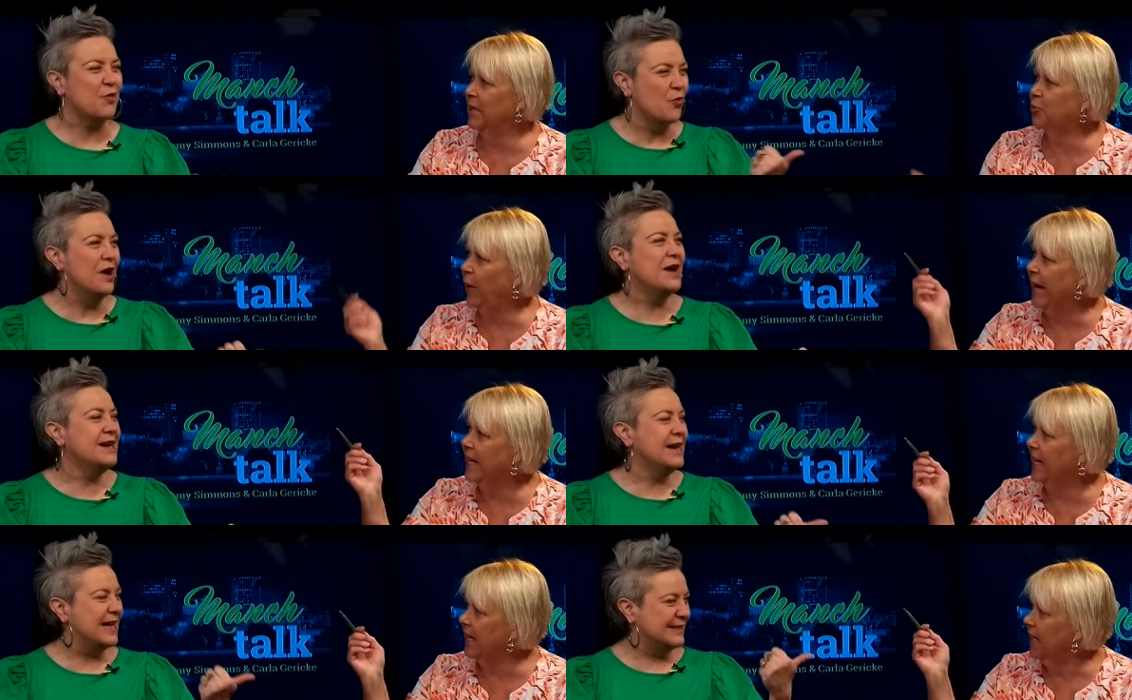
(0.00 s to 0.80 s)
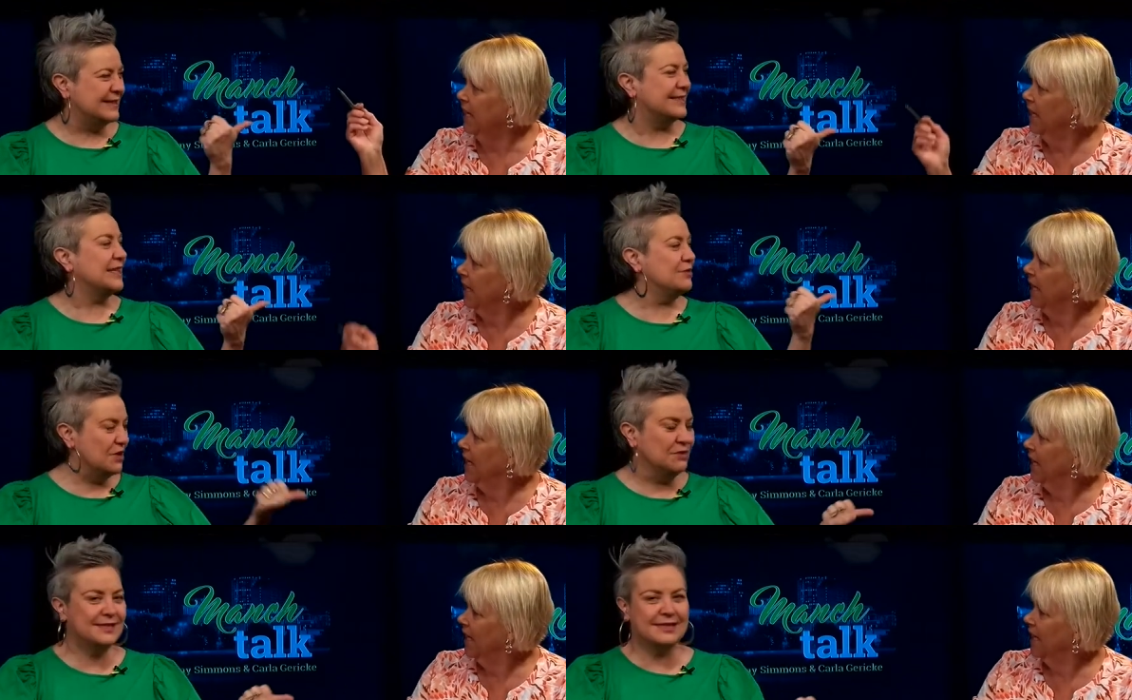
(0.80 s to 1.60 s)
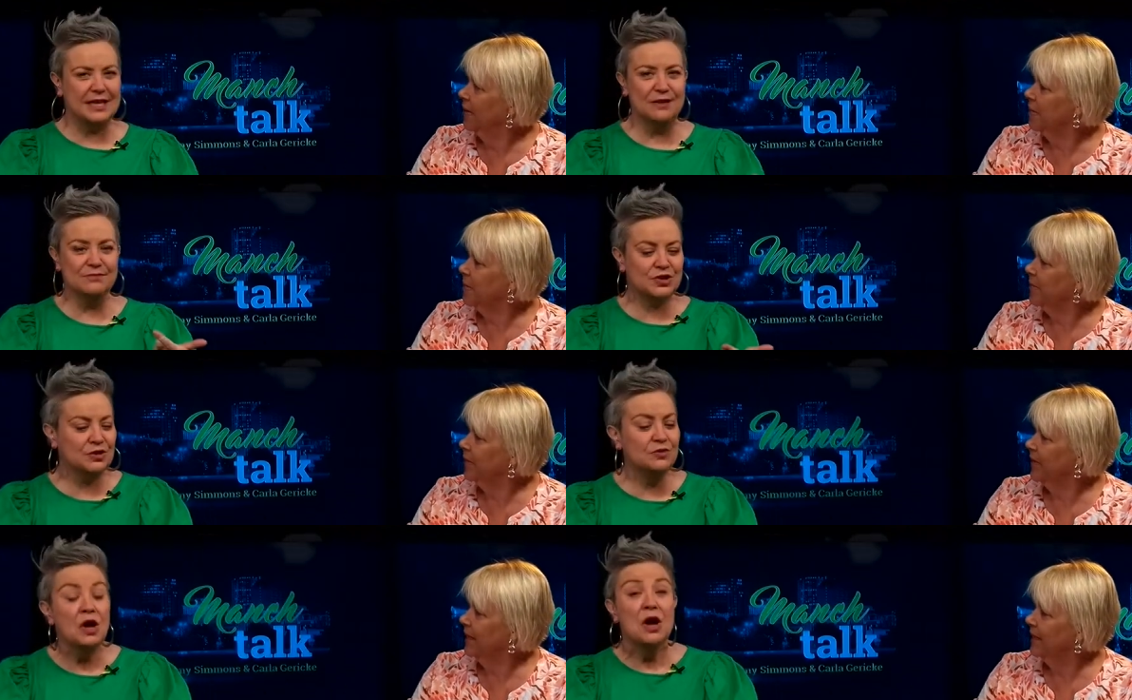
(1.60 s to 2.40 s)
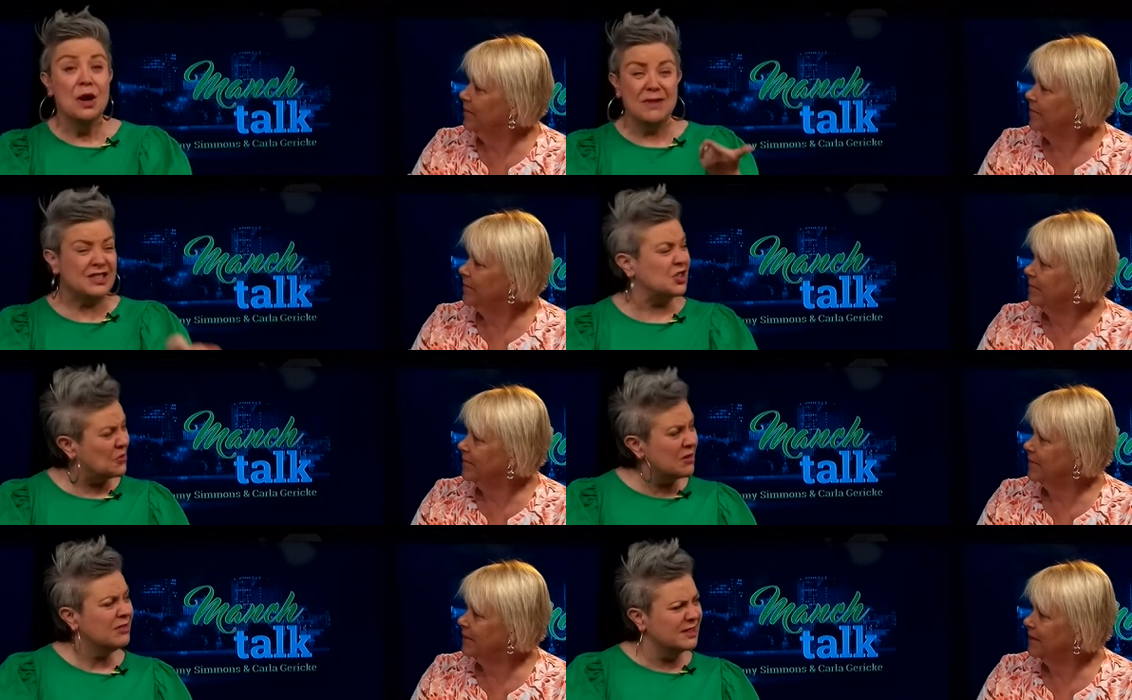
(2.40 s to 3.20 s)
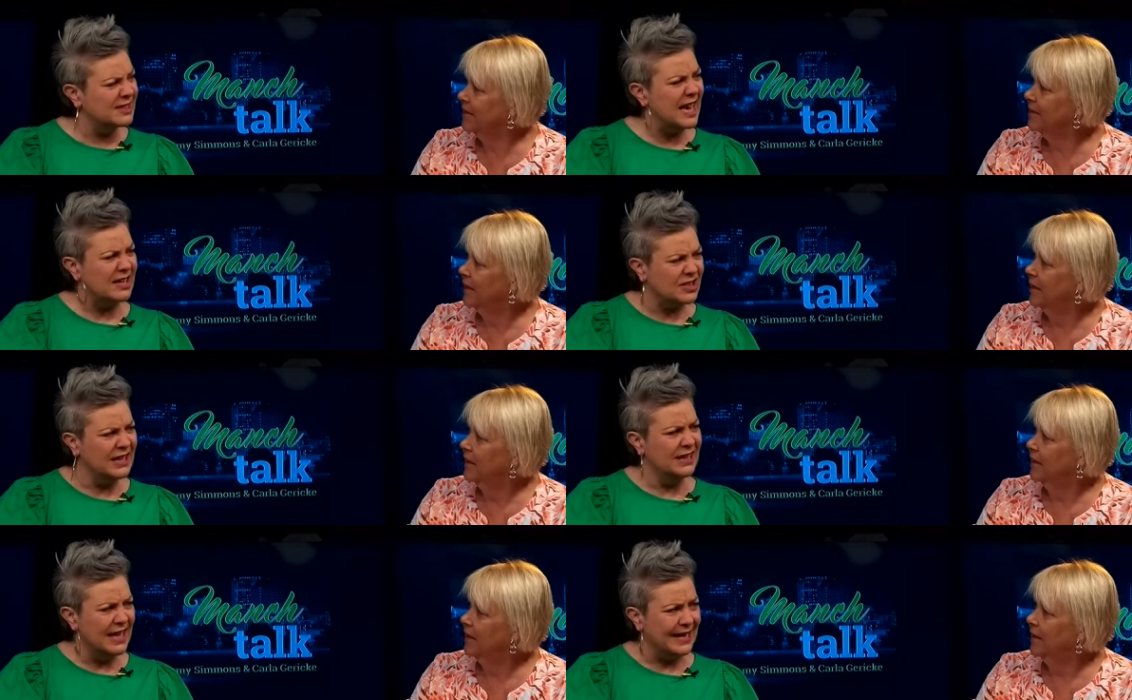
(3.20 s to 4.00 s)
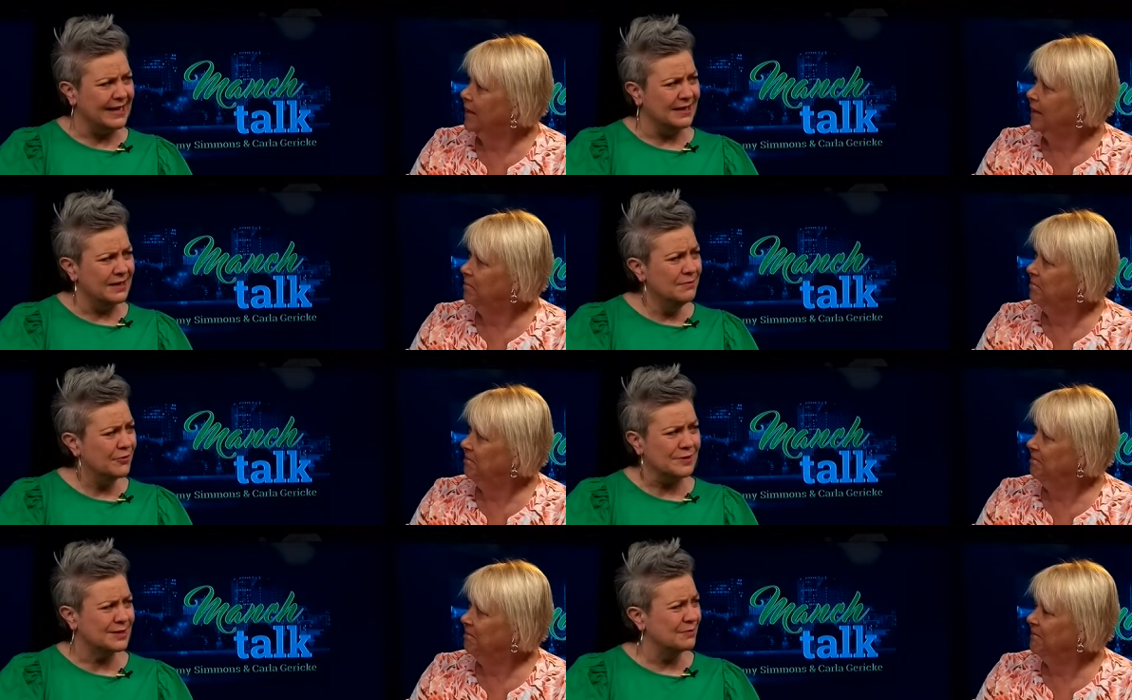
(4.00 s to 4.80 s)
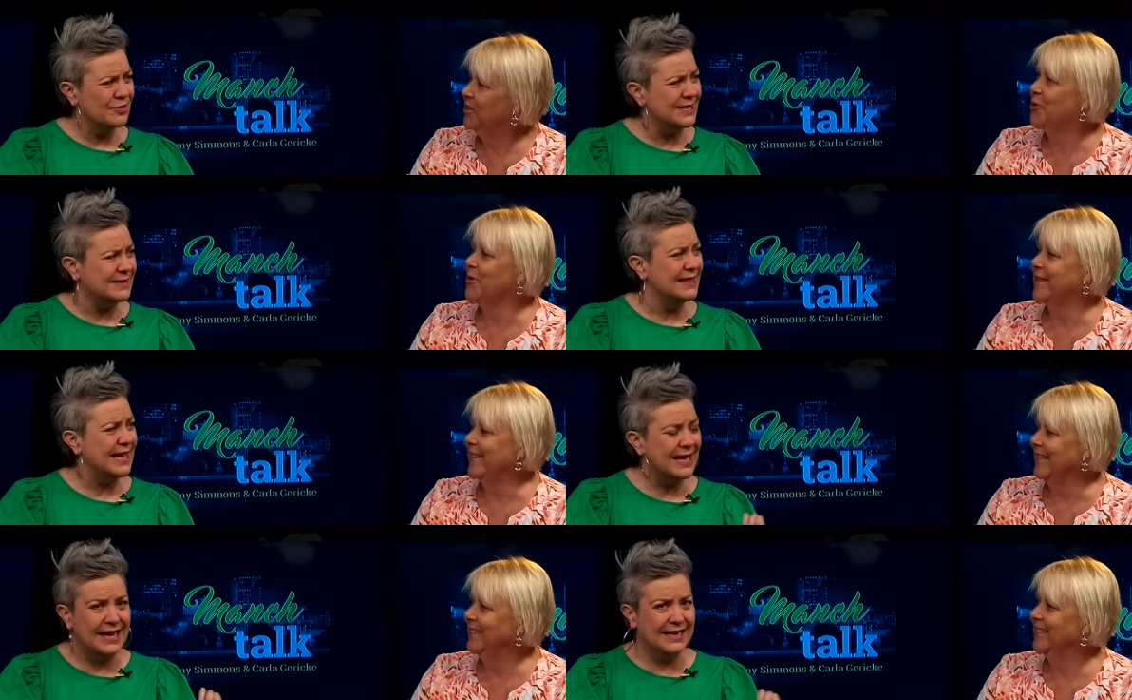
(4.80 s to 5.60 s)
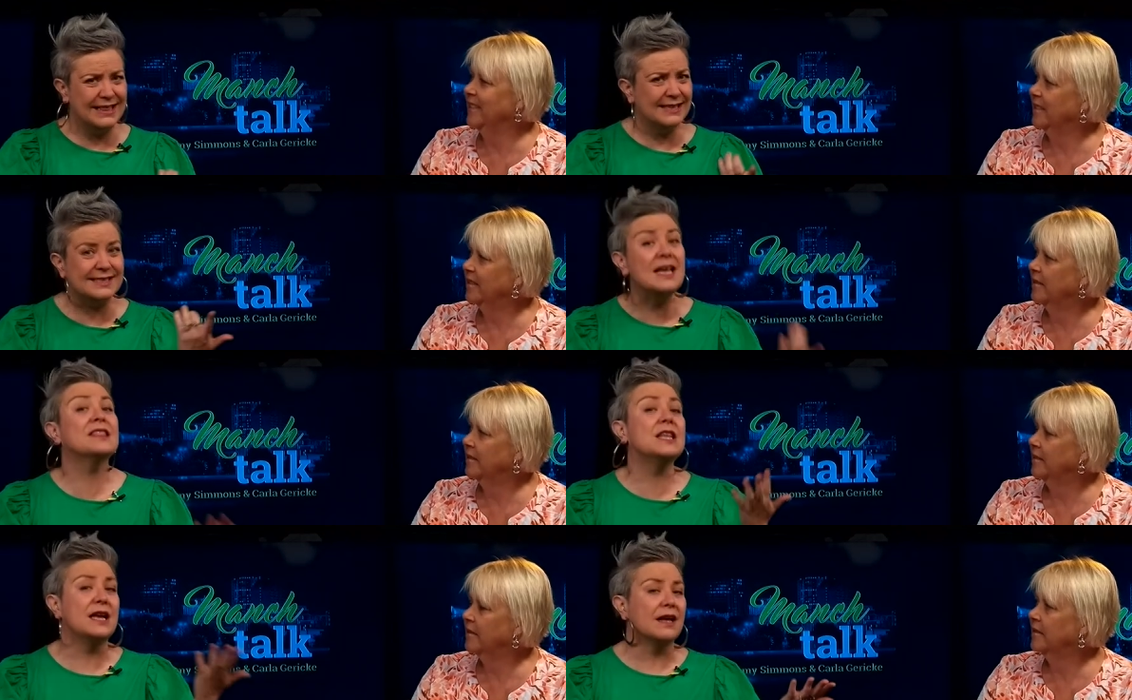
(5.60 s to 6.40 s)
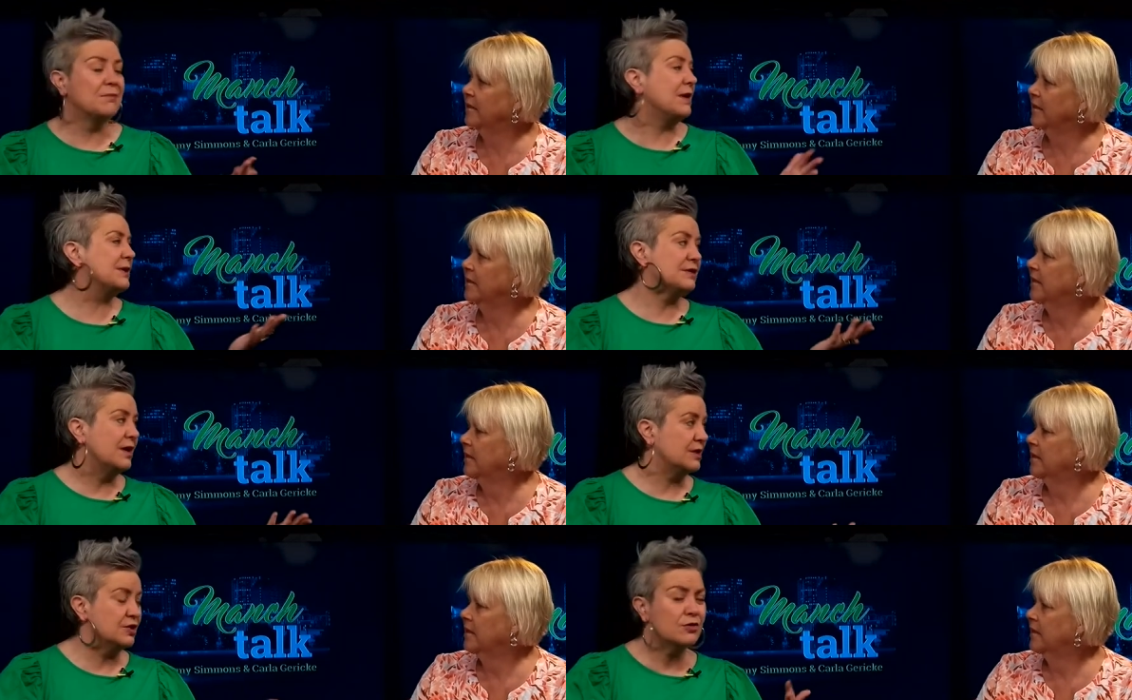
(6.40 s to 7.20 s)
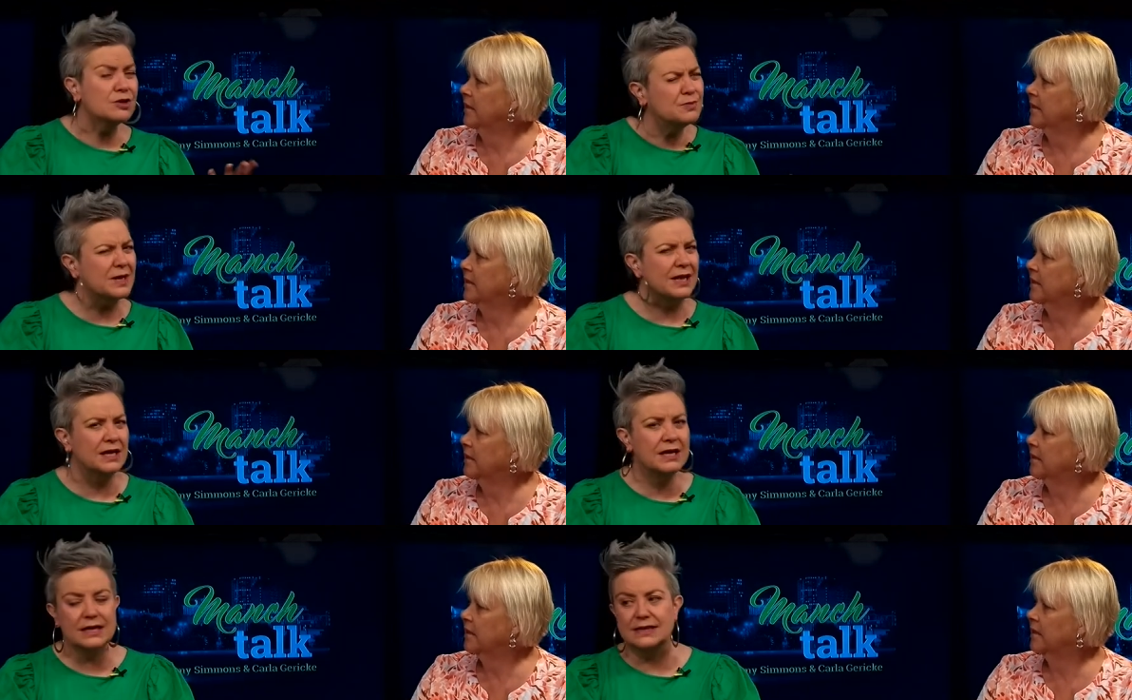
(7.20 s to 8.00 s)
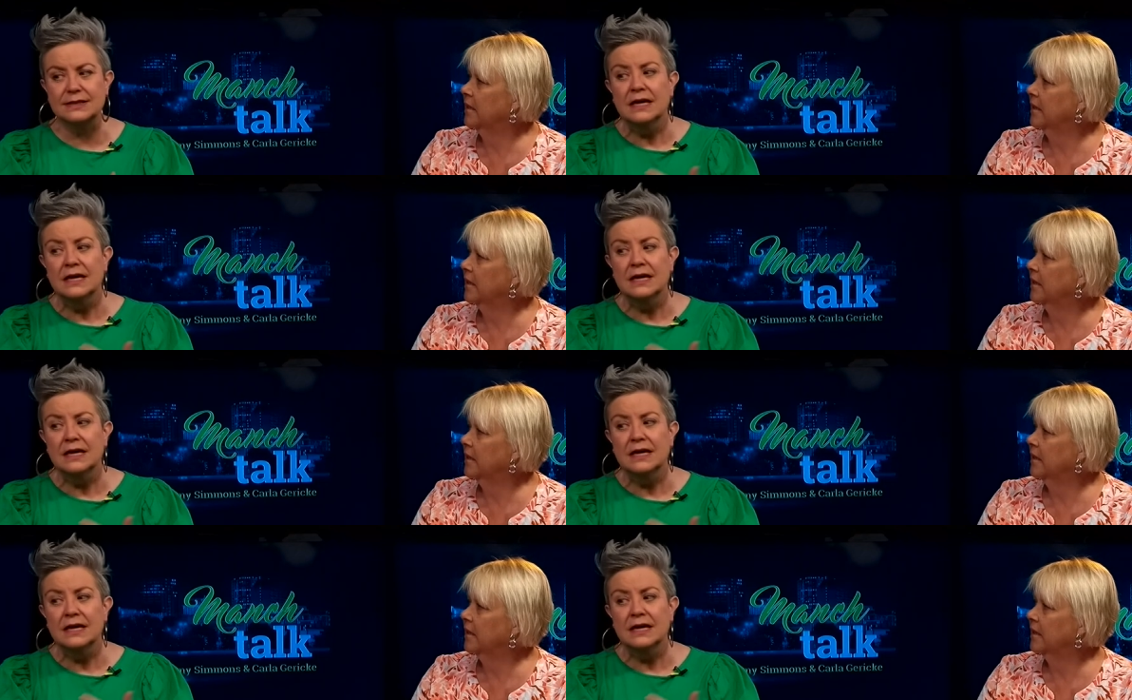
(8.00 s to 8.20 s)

Speaker 1: one, rainy. it's you don't see them. Two, my squirrels actually like them for some reason. They something maybe it's not the squirrels, but I think it is